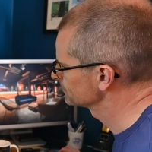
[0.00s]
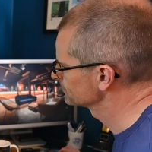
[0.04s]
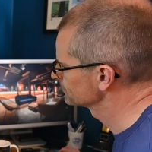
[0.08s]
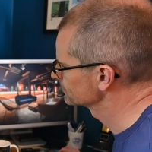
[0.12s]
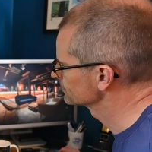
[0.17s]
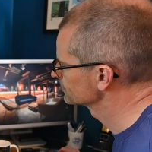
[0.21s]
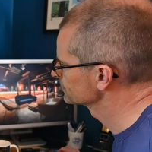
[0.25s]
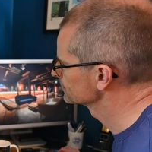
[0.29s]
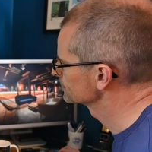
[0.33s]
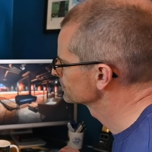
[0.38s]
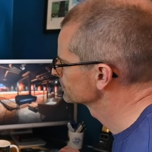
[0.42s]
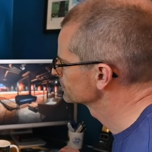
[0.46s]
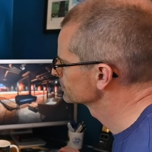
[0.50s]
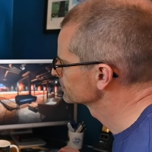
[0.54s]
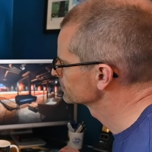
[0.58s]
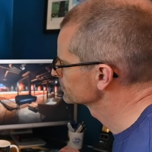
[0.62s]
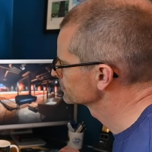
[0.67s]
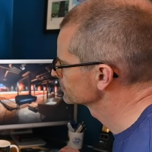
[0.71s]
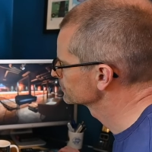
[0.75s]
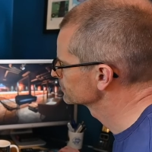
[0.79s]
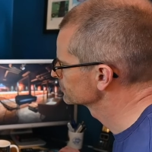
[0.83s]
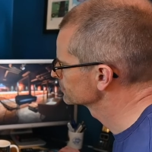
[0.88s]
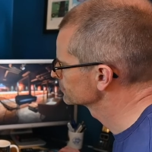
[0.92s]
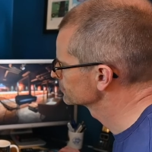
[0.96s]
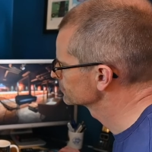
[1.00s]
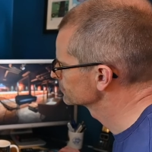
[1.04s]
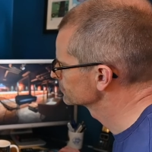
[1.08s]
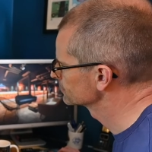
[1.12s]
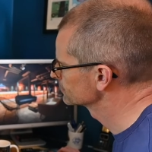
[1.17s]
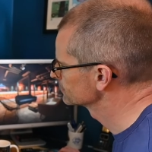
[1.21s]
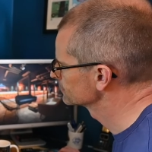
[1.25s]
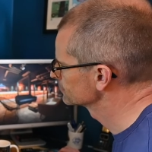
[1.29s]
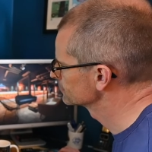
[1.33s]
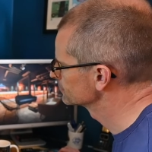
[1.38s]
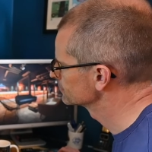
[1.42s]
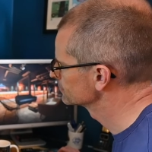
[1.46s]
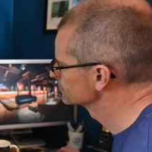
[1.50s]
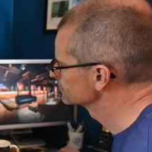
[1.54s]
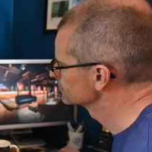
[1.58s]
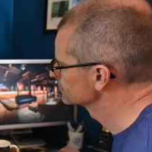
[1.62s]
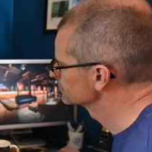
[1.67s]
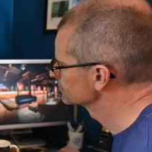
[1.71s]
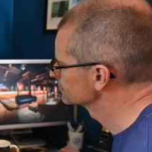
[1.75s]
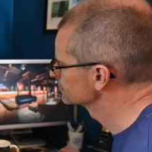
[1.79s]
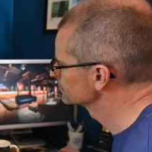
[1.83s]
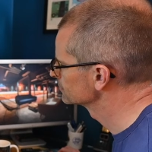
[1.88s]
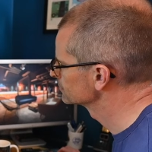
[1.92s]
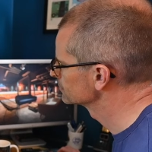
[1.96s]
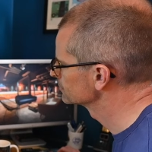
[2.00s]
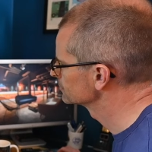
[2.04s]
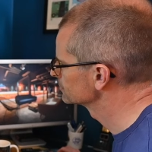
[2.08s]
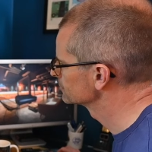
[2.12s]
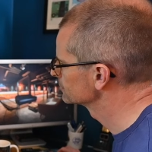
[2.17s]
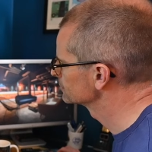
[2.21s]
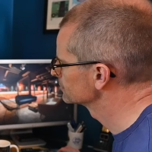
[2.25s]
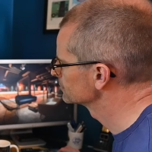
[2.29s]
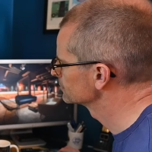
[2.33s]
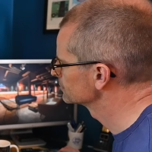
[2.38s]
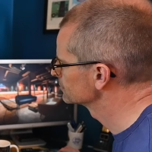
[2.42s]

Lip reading: Nothing is said.